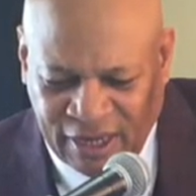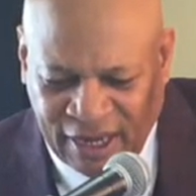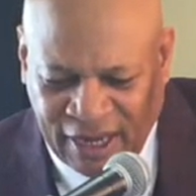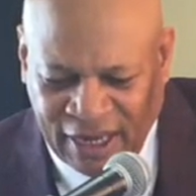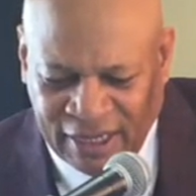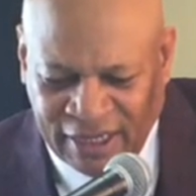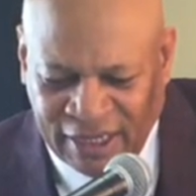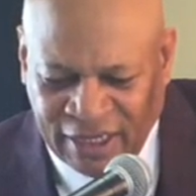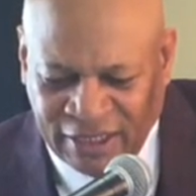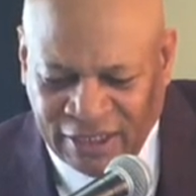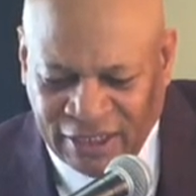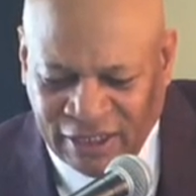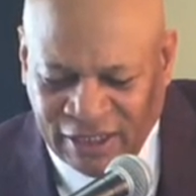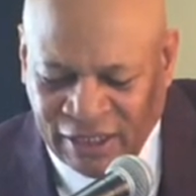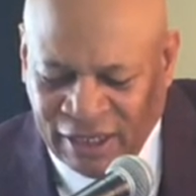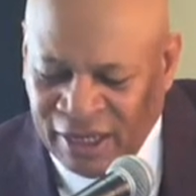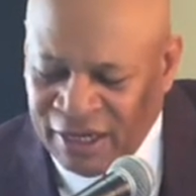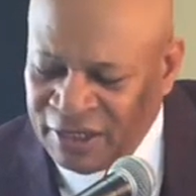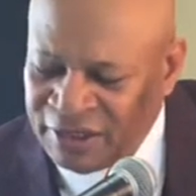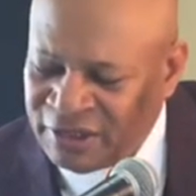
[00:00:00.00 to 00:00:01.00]
and let,
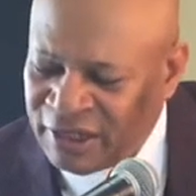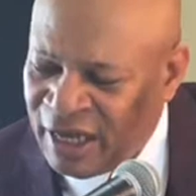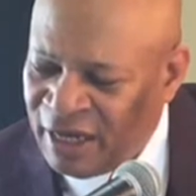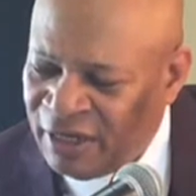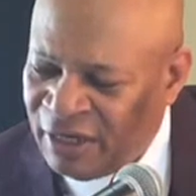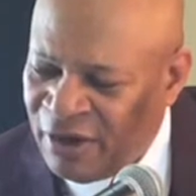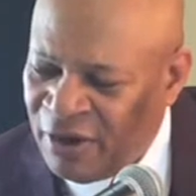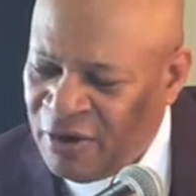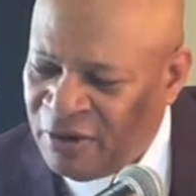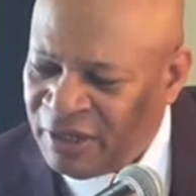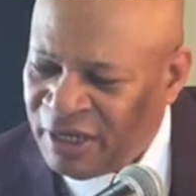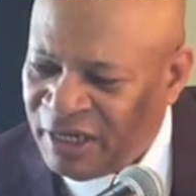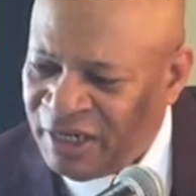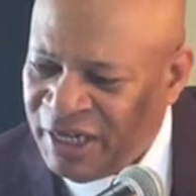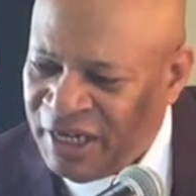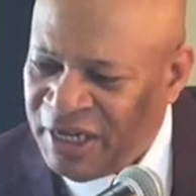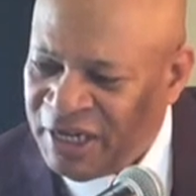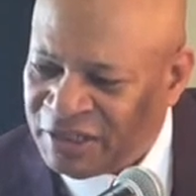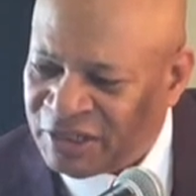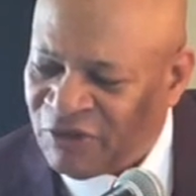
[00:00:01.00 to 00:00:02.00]
let us and learn that
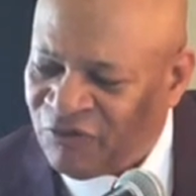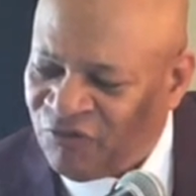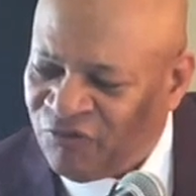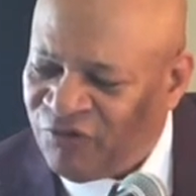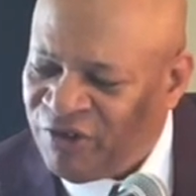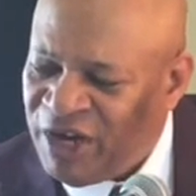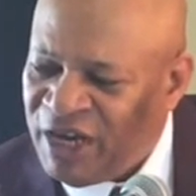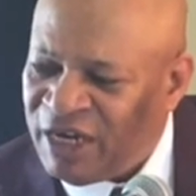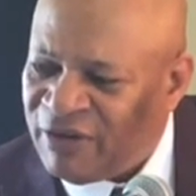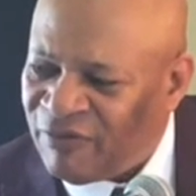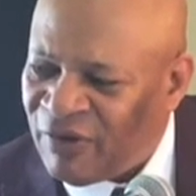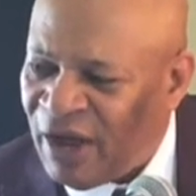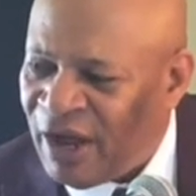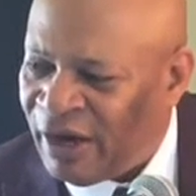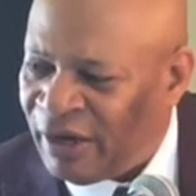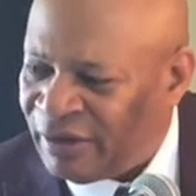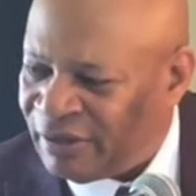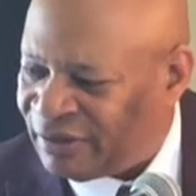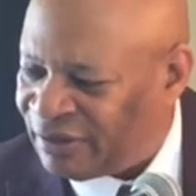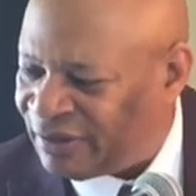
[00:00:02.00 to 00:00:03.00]
he is a friend of ours,
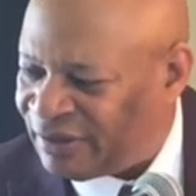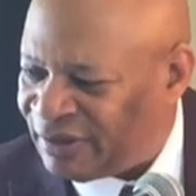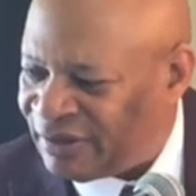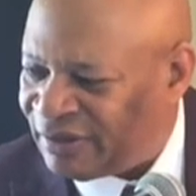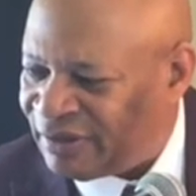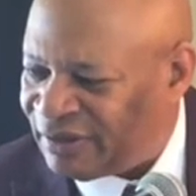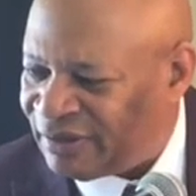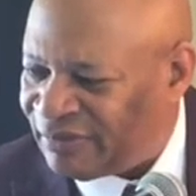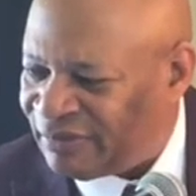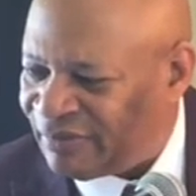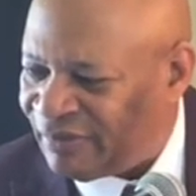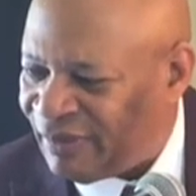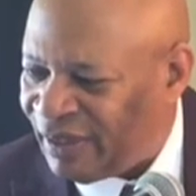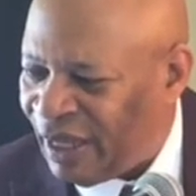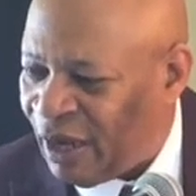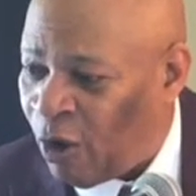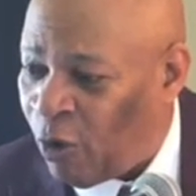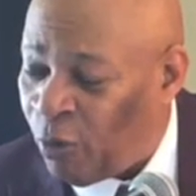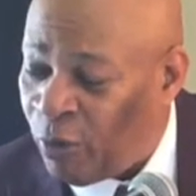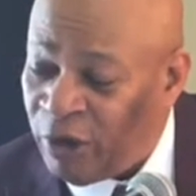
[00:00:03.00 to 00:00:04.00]

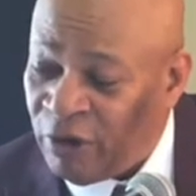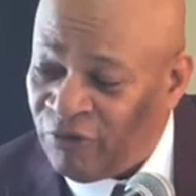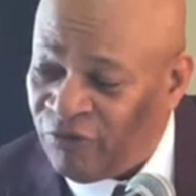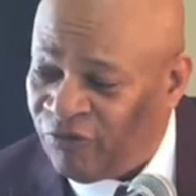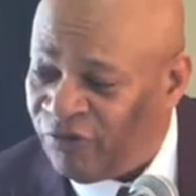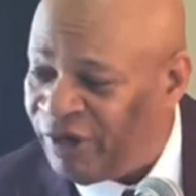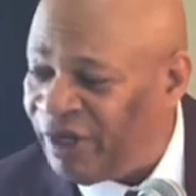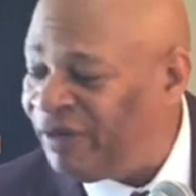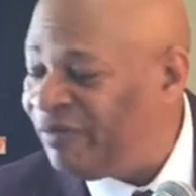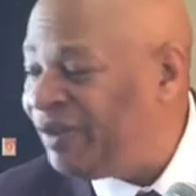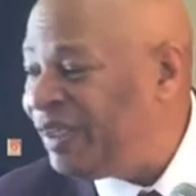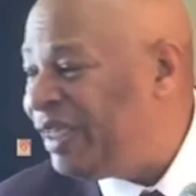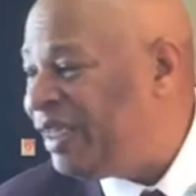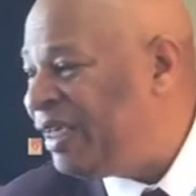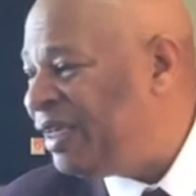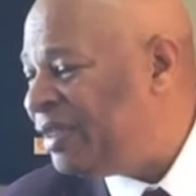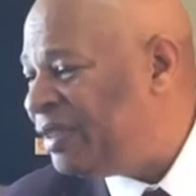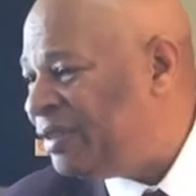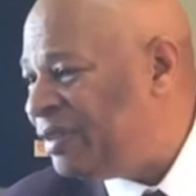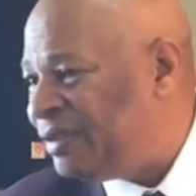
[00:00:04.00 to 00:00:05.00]
are we a friend of
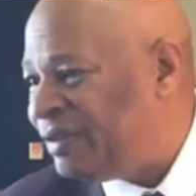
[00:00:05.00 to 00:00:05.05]
his?